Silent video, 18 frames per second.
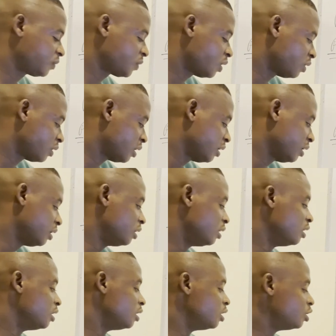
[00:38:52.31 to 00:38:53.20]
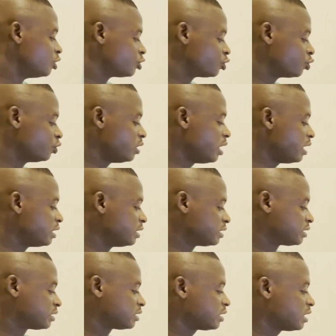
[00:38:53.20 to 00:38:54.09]
Okay, so that
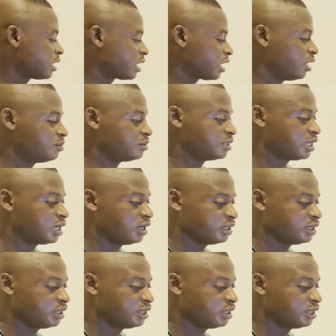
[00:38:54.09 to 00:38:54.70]
is eclampsia.